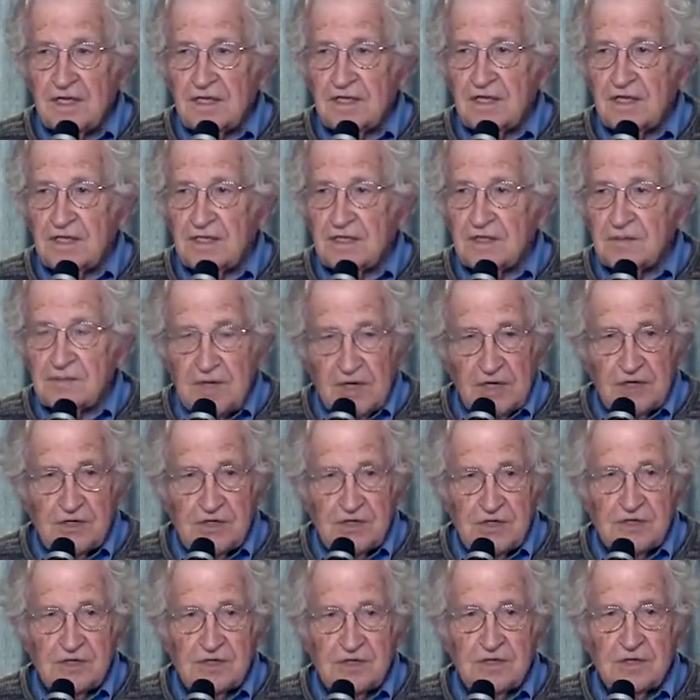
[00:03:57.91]
that the
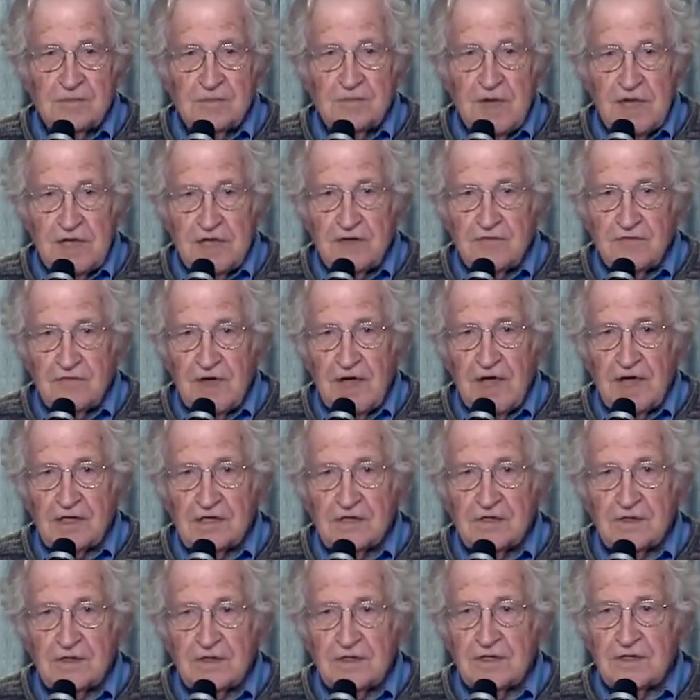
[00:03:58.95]
merchants and
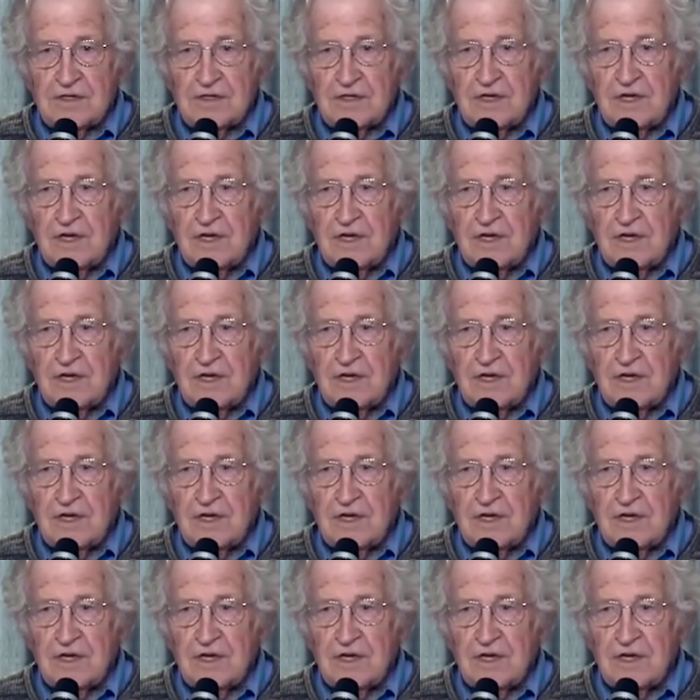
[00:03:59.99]
manufacturers